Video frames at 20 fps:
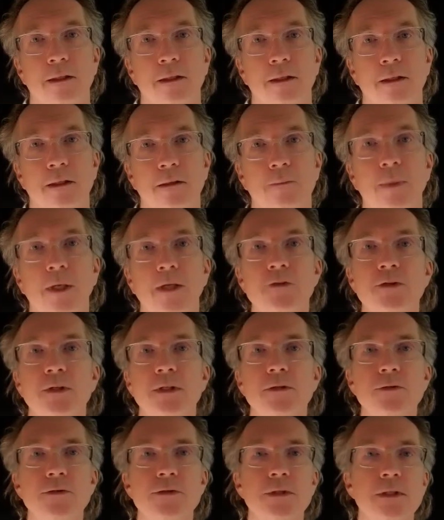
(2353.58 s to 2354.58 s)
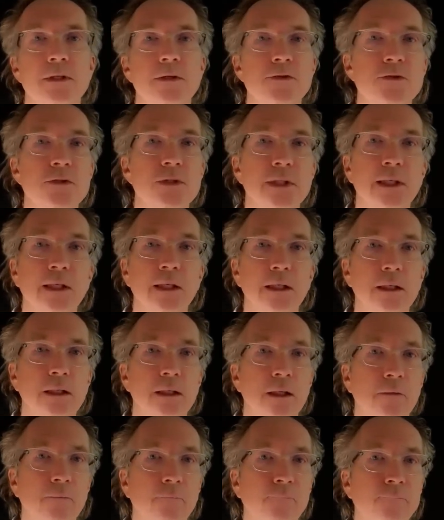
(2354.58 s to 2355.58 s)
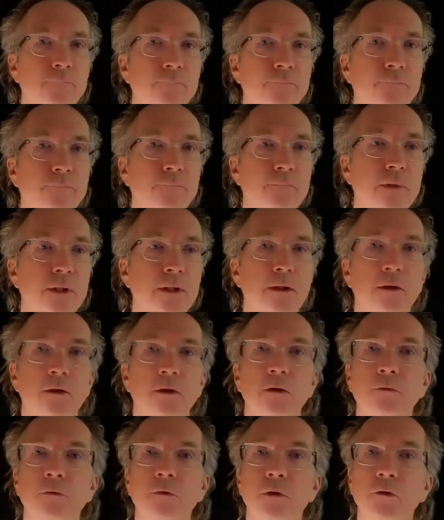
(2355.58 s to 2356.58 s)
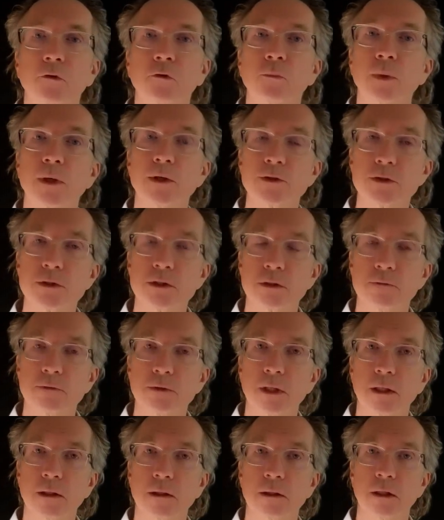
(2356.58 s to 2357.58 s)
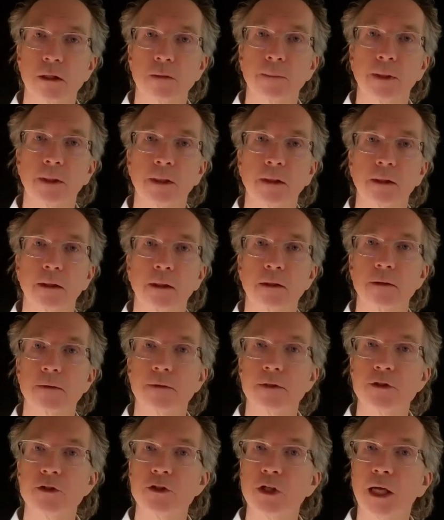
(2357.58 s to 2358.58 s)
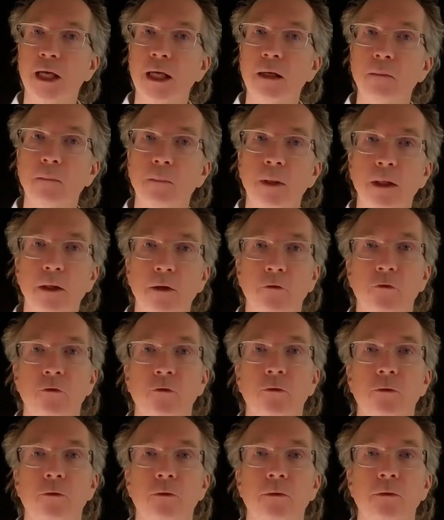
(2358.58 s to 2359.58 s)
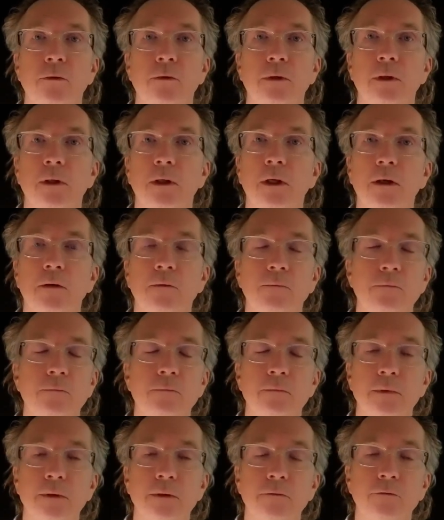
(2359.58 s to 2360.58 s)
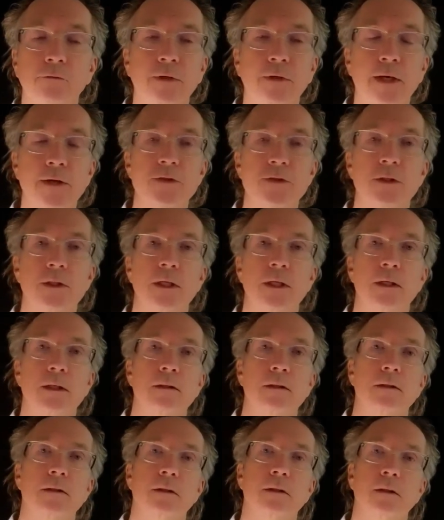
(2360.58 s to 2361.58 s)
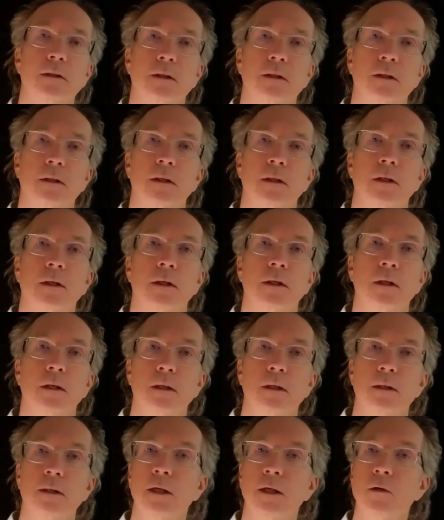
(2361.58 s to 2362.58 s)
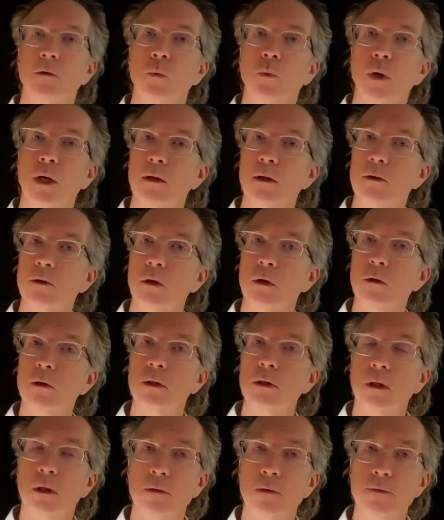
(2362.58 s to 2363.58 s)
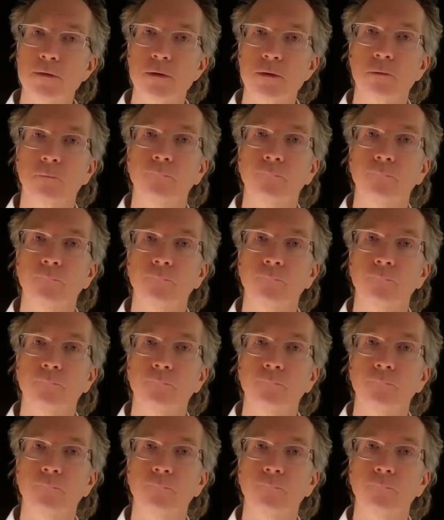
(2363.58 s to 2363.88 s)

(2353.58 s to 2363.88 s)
But it's interesting to see the different expressions of non-harming. The Jain monks are fascinating. They wear no clothes.